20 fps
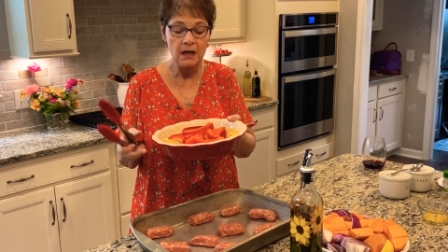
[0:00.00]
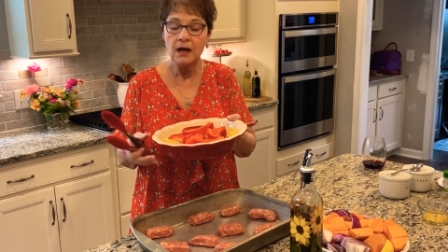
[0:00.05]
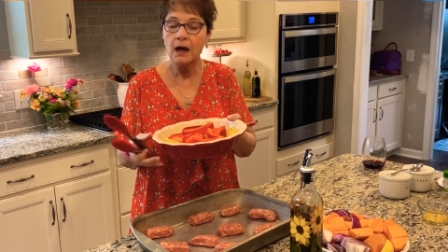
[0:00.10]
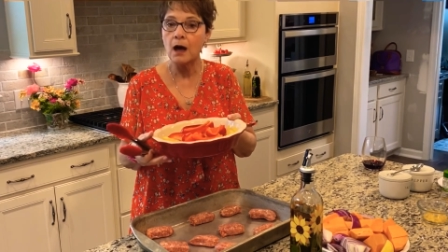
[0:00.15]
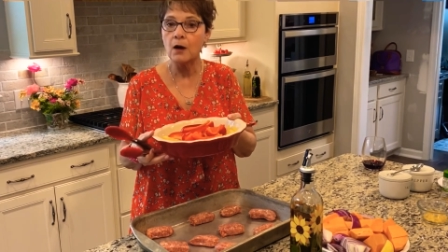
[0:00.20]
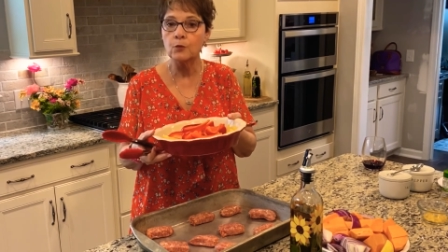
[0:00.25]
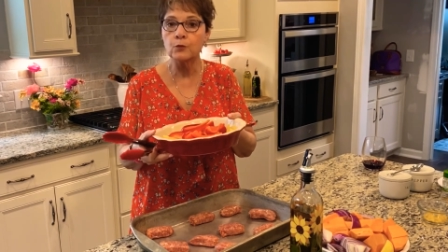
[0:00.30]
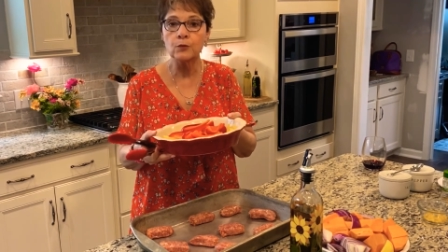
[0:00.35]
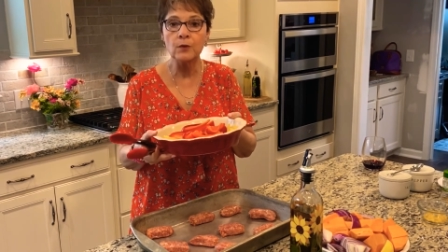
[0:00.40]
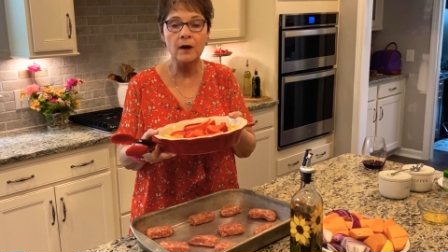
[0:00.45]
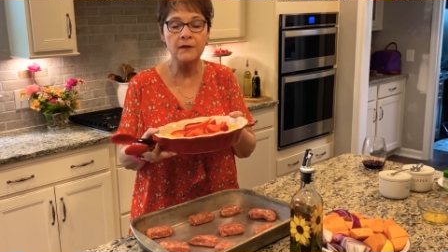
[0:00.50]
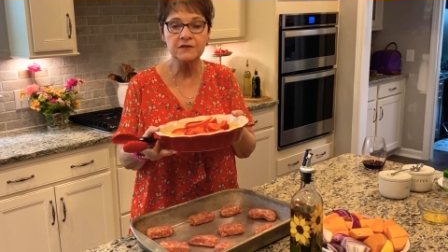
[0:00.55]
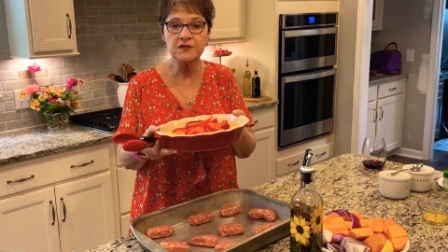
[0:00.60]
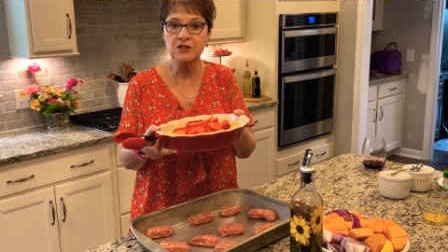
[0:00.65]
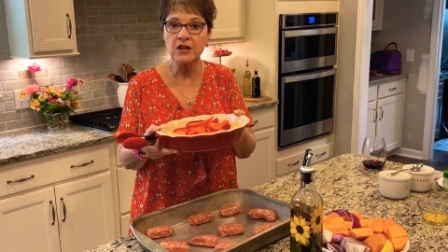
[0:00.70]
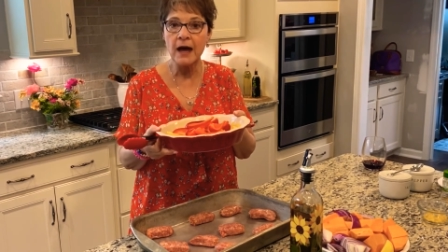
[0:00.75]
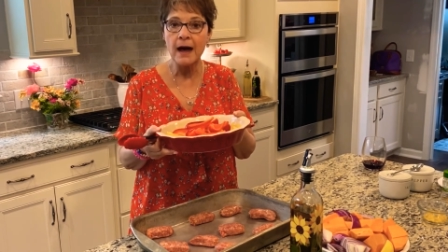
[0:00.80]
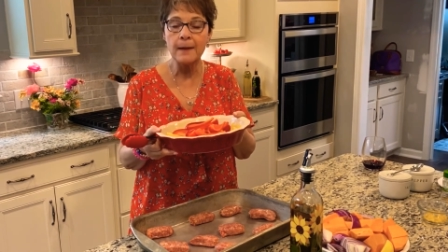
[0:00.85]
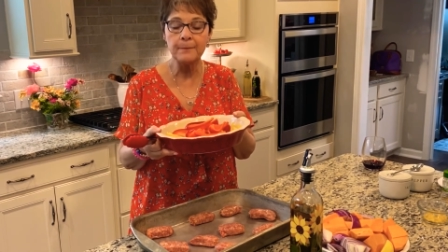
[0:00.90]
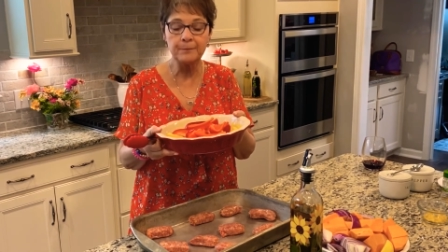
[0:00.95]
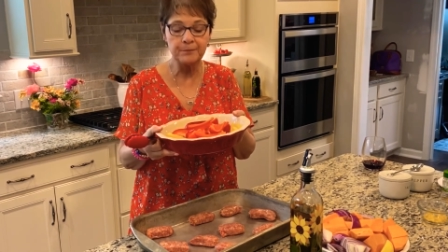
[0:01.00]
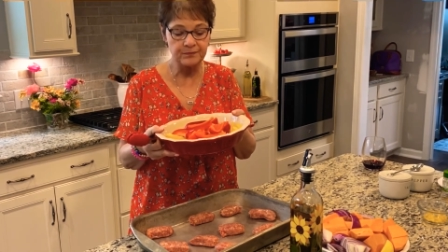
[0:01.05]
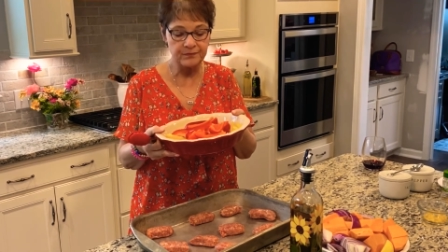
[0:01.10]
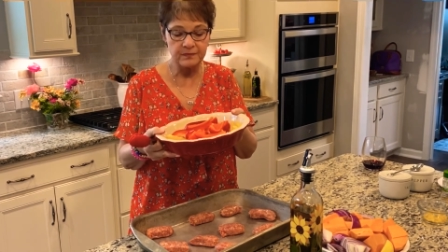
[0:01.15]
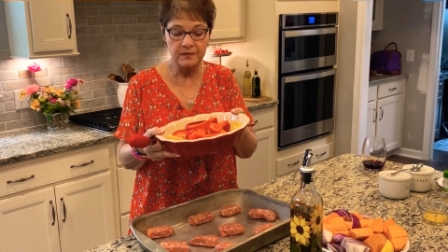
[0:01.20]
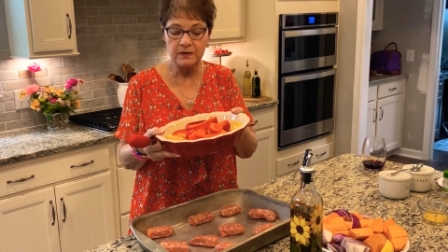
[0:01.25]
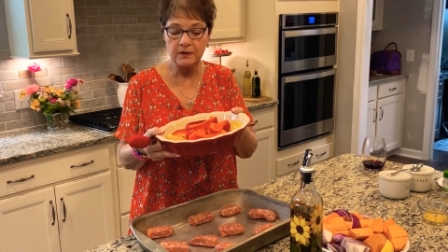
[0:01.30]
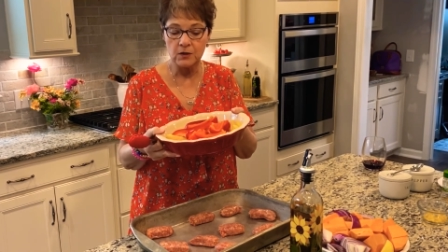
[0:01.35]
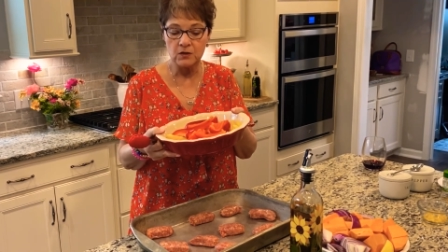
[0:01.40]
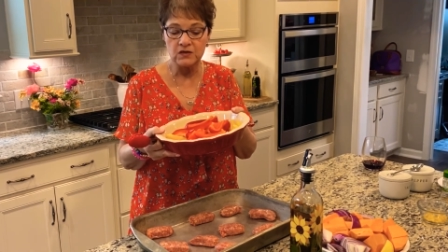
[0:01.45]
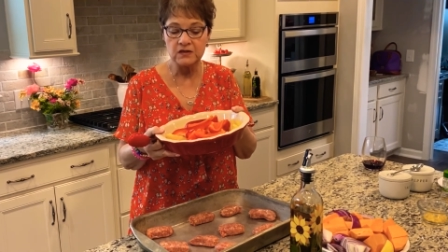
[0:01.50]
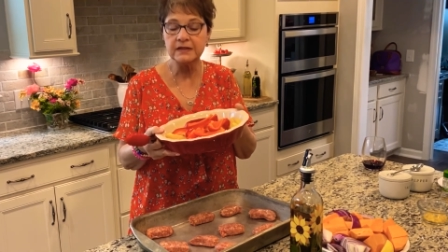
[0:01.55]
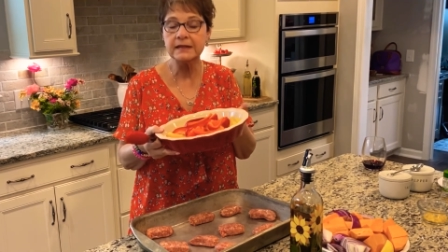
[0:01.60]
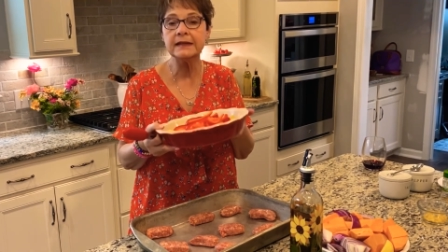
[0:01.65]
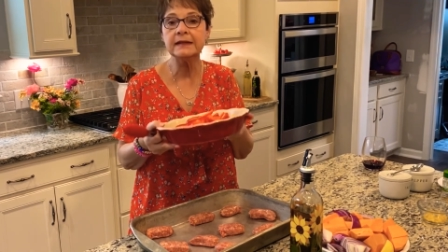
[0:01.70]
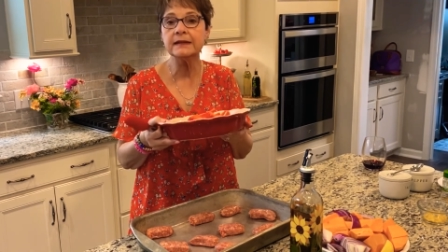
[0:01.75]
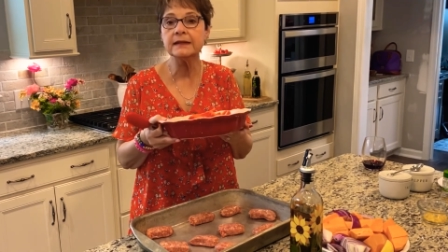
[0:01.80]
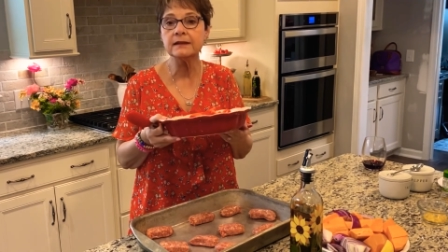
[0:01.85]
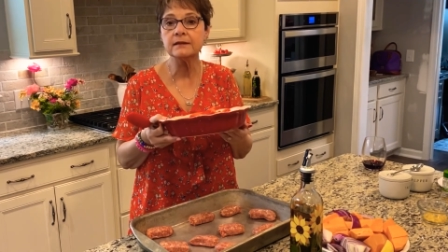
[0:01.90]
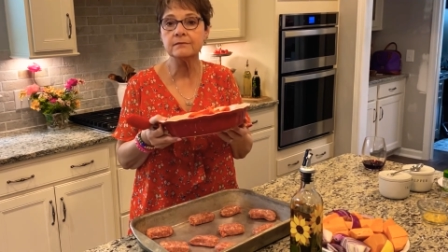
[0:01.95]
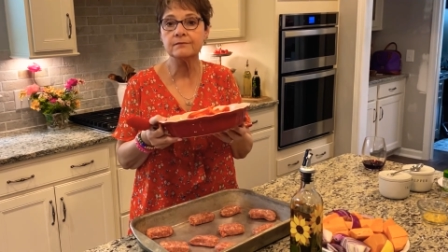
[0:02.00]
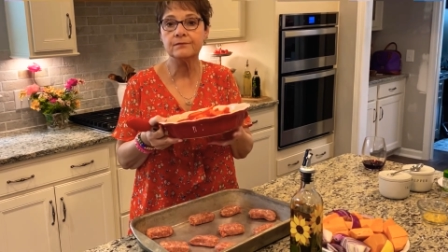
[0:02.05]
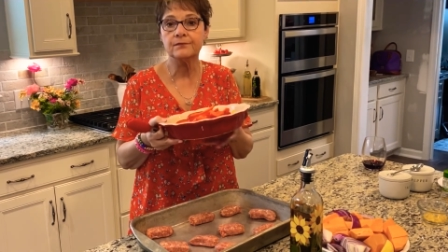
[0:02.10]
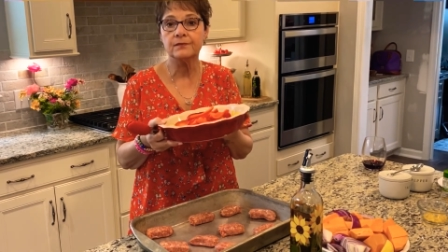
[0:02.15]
A rough chop, they're seeded,